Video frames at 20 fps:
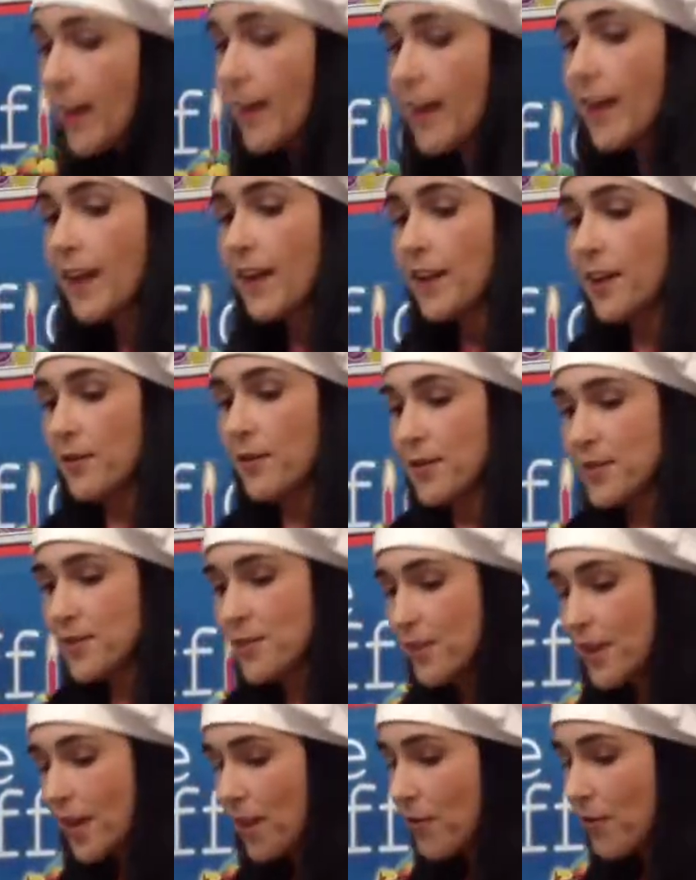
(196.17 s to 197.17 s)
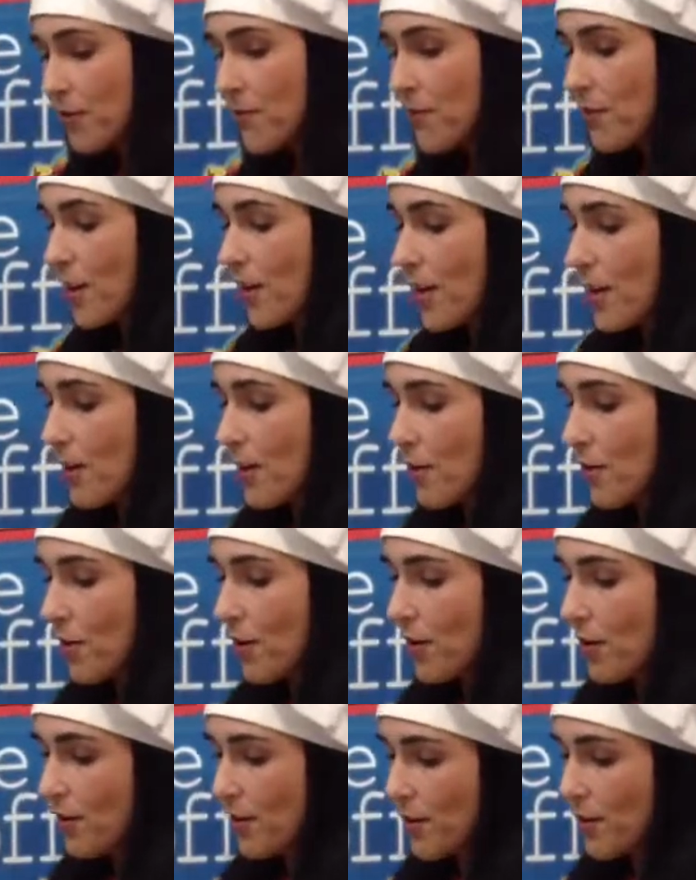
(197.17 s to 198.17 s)
Anyway, so now we've got
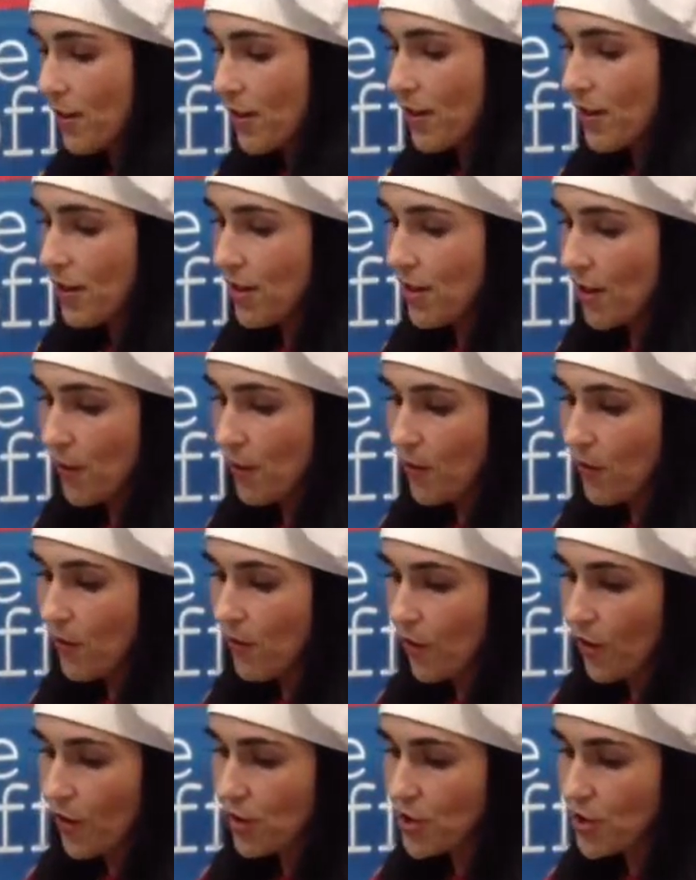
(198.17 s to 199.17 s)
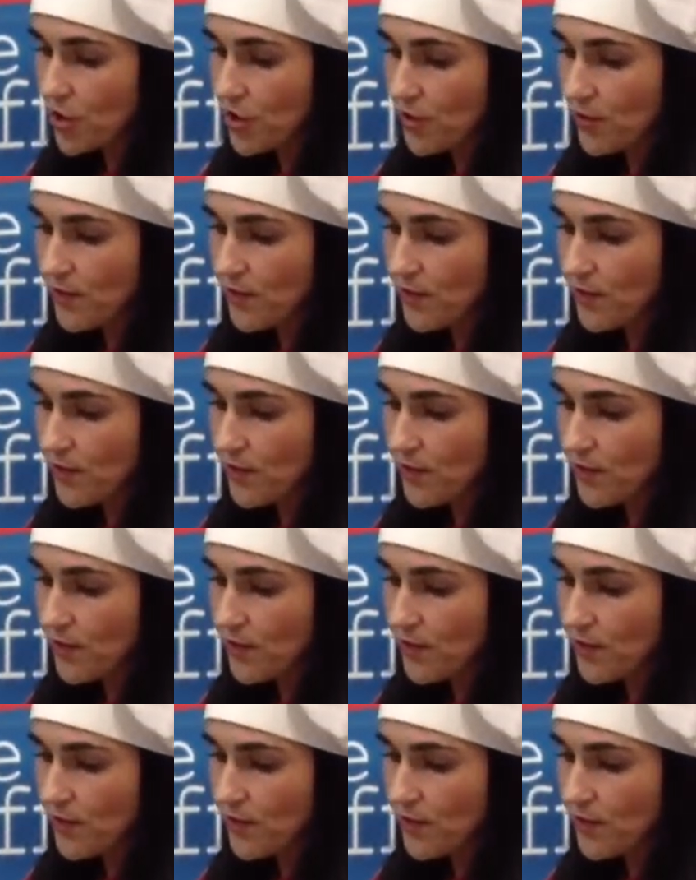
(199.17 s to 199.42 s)
our yummy fudge,